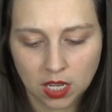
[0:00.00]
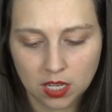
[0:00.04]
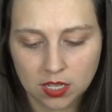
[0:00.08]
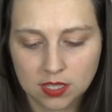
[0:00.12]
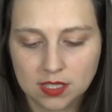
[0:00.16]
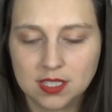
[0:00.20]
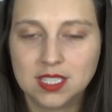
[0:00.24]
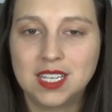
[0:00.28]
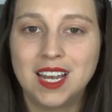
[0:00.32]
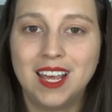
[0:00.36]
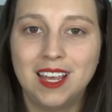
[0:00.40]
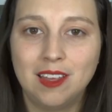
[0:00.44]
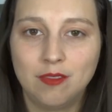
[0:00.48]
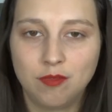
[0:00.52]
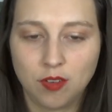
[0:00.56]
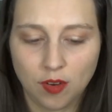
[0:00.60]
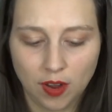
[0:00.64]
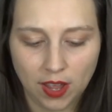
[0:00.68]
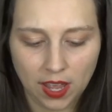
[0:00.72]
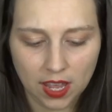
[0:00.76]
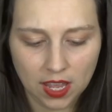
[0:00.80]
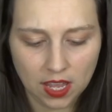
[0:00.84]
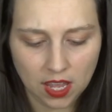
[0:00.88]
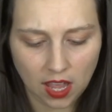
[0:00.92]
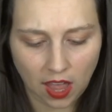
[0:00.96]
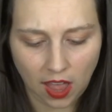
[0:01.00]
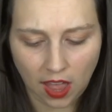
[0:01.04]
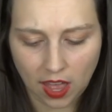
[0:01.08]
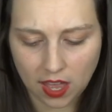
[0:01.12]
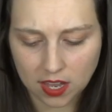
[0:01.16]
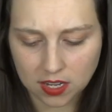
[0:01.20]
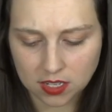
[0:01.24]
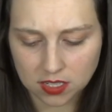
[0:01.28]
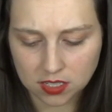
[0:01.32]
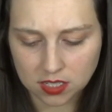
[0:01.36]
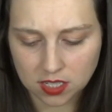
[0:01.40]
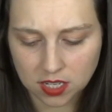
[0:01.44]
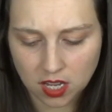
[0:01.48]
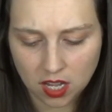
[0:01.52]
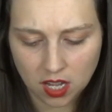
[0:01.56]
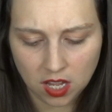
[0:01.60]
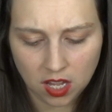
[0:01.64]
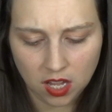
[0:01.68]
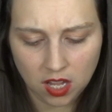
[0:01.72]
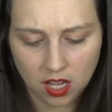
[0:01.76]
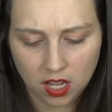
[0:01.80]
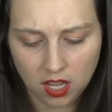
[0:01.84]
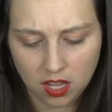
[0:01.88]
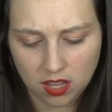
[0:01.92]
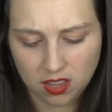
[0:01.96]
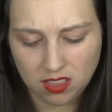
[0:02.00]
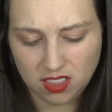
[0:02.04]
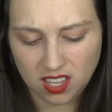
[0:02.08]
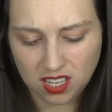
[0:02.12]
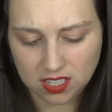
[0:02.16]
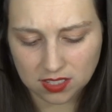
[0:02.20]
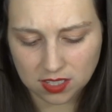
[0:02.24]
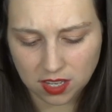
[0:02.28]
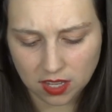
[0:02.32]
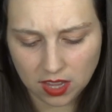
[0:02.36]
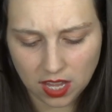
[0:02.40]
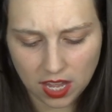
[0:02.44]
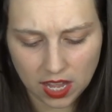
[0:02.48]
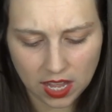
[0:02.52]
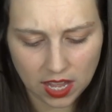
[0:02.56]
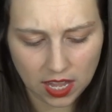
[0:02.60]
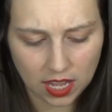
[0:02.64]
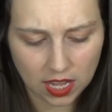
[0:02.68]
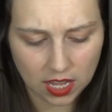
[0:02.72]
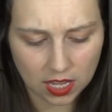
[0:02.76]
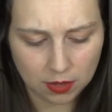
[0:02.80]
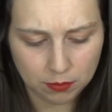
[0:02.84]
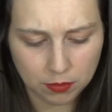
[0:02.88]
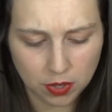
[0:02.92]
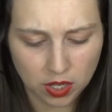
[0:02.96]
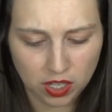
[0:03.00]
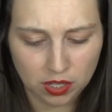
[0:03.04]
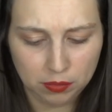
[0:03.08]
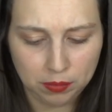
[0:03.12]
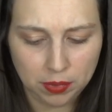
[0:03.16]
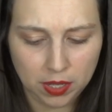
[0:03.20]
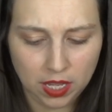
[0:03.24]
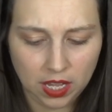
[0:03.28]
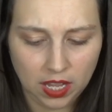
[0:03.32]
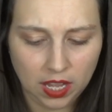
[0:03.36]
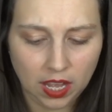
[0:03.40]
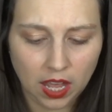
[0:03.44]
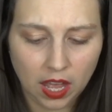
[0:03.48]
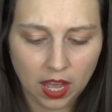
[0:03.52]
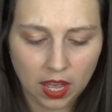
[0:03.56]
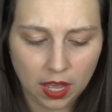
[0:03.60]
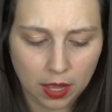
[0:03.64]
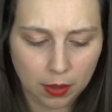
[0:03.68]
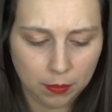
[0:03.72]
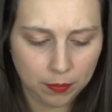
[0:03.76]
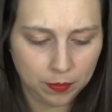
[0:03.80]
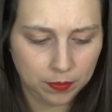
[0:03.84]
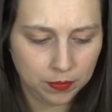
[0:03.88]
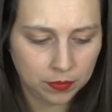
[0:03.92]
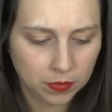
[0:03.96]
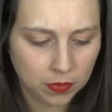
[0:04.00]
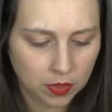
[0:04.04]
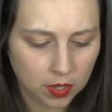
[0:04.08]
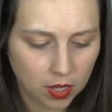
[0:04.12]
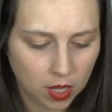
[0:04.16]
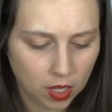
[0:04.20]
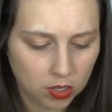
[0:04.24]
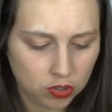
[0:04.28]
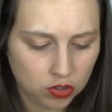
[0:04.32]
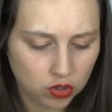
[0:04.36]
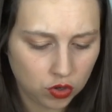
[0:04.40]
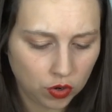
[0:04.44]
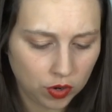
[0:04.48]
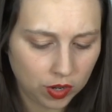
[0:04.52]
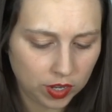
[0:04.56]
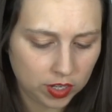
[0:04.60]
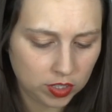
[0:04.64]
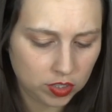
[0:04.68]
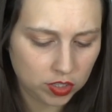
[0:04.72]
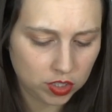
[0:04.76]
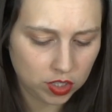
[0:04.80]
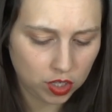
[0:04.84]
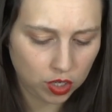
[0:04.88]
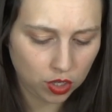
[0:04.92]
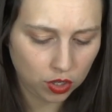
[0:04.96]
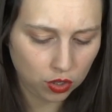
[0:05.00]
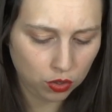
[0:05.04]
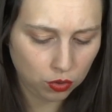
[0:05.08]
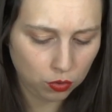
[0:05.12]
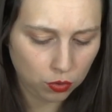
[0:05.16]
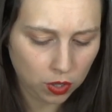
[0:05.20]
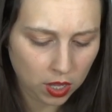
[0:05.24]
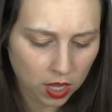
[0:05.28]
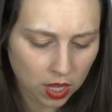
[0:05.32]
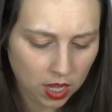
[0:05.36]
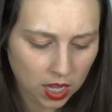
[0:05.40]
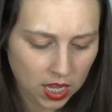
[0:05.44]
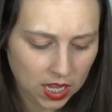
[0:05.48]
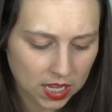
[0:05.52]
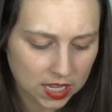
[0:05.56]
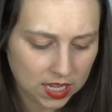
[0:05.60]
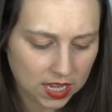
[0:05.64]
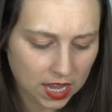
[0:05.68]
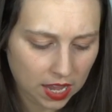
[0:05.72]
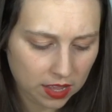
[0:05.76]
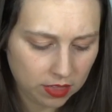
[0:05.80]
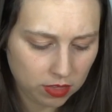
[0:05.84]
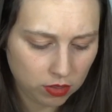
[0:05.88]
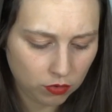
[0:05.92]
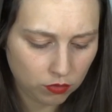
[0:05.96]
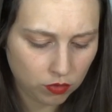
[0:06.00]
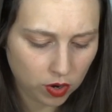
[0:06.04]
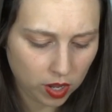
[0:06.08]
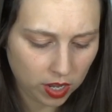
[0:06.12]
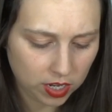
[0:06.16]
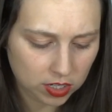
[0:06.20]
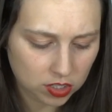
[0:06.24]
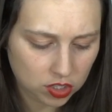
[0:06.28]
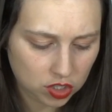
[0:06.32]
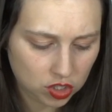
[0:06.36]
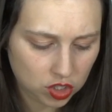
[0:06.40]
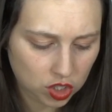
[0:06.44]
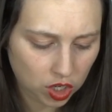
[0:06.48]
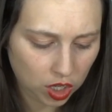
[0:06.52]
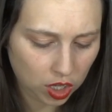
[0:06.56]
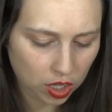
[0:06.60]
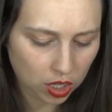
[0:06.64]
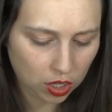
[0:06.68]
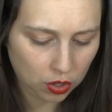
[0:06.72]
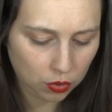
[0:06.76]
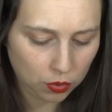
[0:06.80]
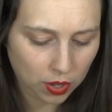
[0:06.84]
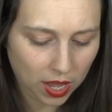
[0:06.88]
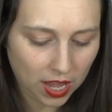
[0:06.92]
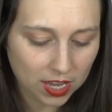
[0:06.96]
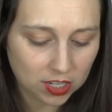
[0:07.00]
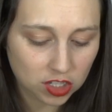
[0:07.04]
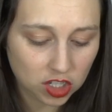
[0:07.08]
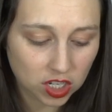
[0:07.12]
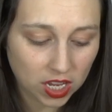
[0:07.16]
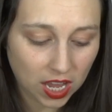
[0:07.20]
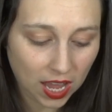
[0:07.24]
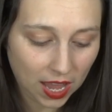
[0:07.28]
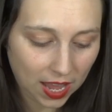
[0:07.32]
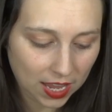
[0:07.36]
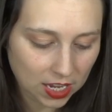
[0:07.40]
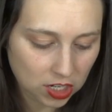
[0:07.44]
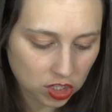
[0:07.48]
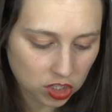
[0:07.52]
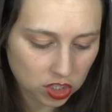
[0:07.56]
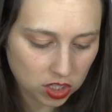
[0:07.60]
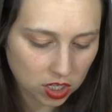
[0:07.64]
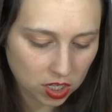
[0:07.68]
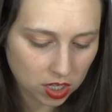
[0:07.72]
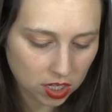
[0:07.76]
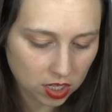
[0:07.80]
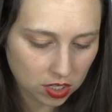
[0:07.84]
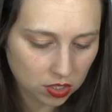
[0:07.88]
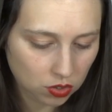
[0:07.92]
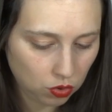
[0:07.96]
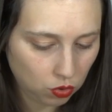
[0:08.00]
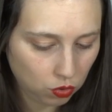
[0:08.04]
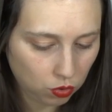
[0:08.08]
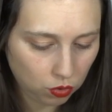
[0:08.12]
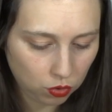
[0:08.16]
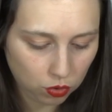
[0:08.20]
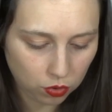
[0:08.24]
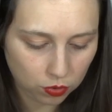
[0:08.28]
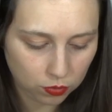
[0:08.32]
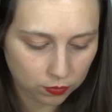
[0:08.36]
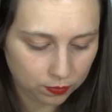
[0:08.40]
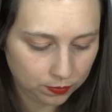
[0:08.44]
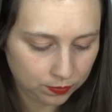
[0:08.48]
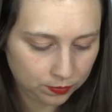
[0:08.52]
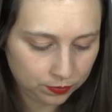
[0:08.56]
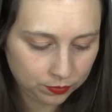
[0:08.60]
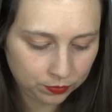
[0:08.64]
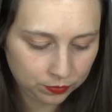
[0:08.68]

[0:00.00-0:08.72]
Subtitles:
slavery and things like that. It might be trying to get the right to education or